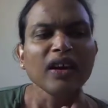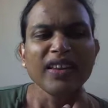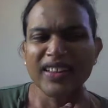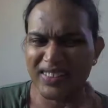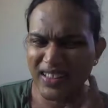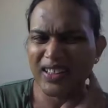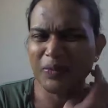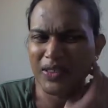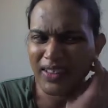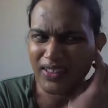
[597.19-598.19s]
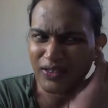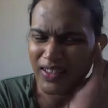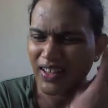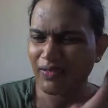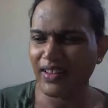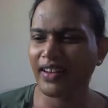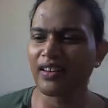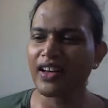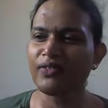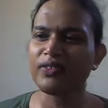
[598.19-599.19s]
then she asked me, like, do you have, like, an
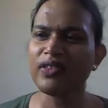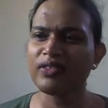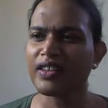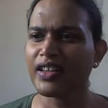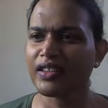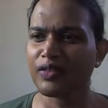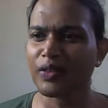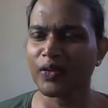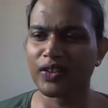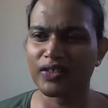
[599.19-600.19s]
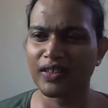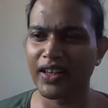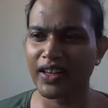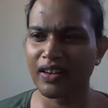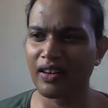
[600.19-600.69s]
iPhone, and do you want to, like,